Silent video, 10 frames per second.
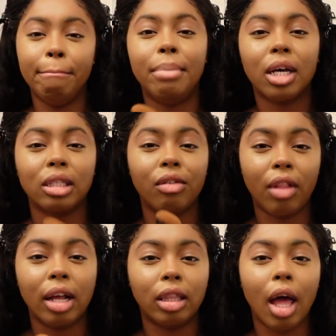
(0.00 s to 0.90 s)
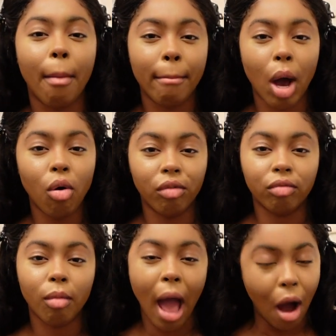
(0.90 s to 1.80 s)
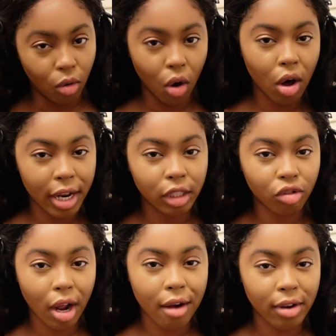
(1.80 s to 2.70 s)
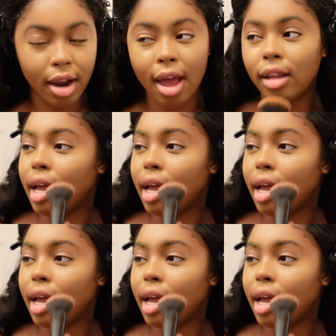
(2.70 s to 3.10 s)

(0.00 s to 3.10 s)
because of like the amount of alcohol they drink every day.